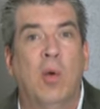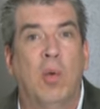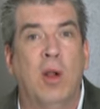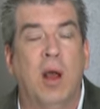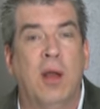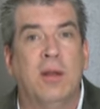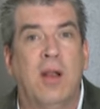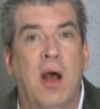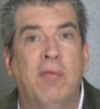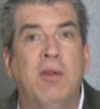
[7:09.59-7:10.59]
we're
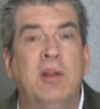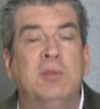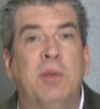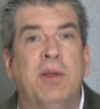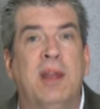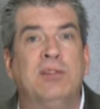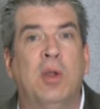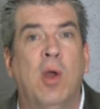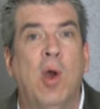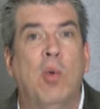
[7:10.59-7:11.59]
uncovering this potential,